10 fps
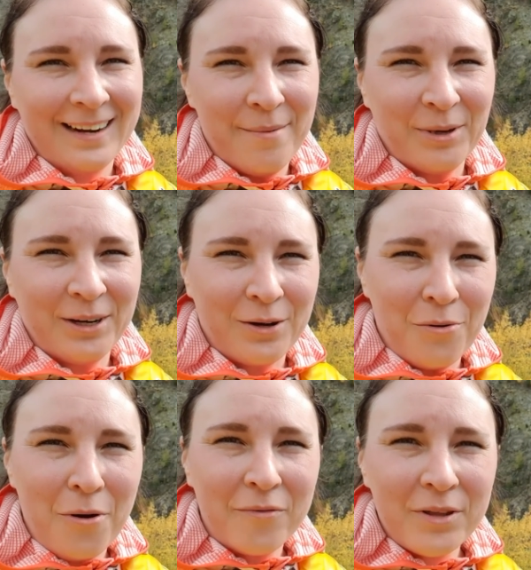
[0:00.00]
I'm gonna
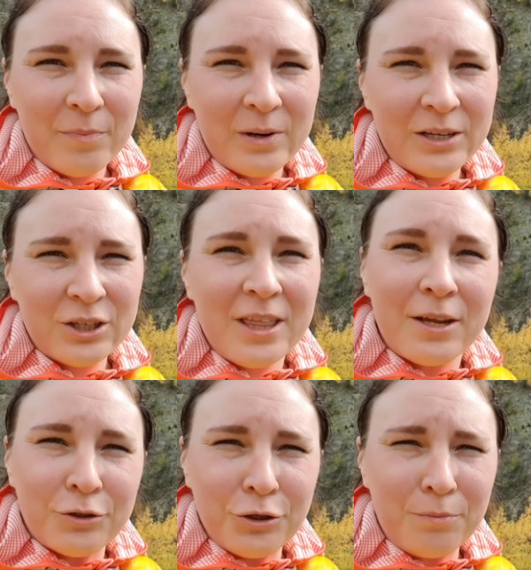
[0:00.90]
go over the bridge and
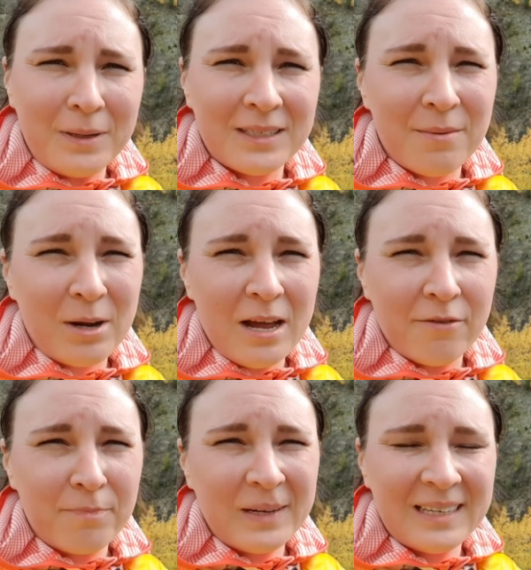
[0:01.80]
there should be some kind
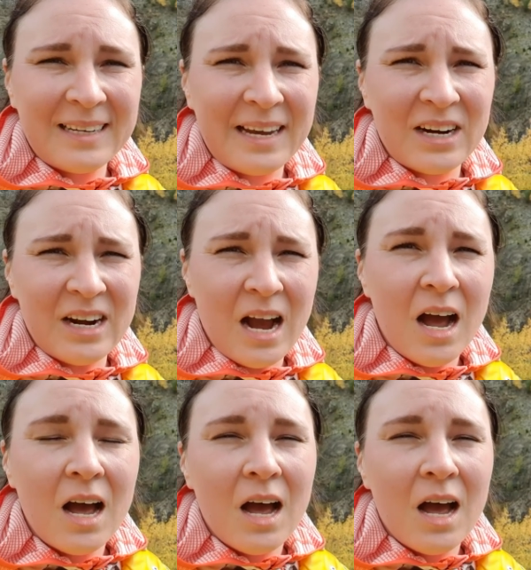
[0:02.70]
of picnic area